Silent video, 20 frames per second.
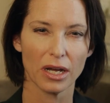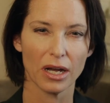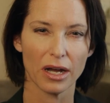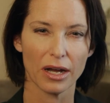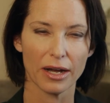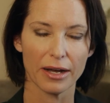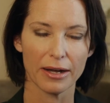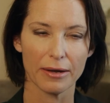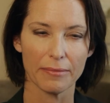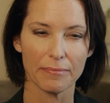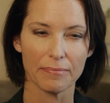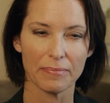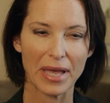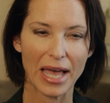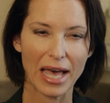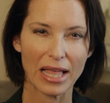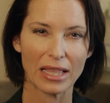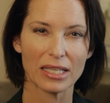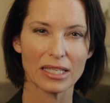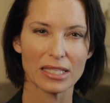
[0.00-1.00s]
um,
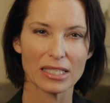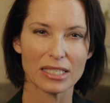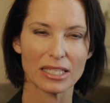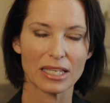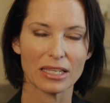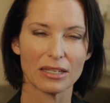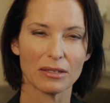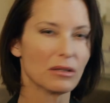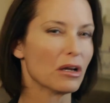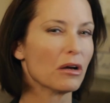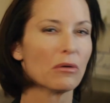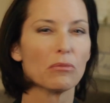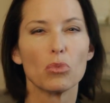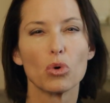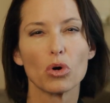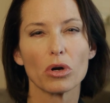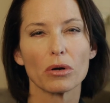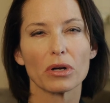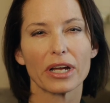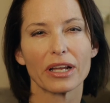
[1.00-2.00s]
balance and a
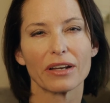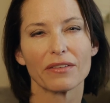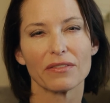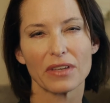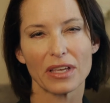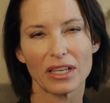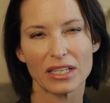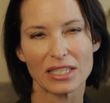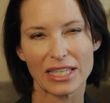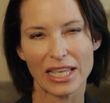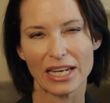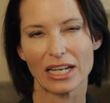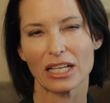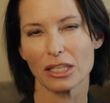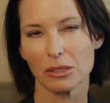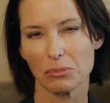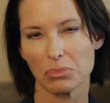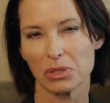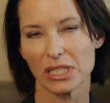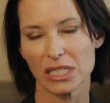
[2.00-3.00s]
more kind of
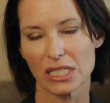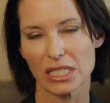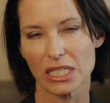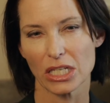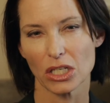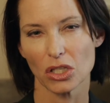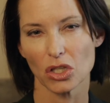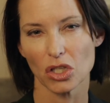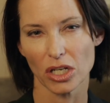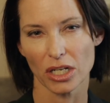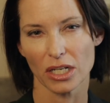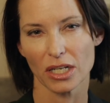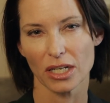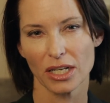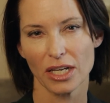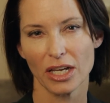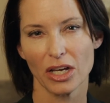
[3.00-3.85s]
aesthetically pleasing look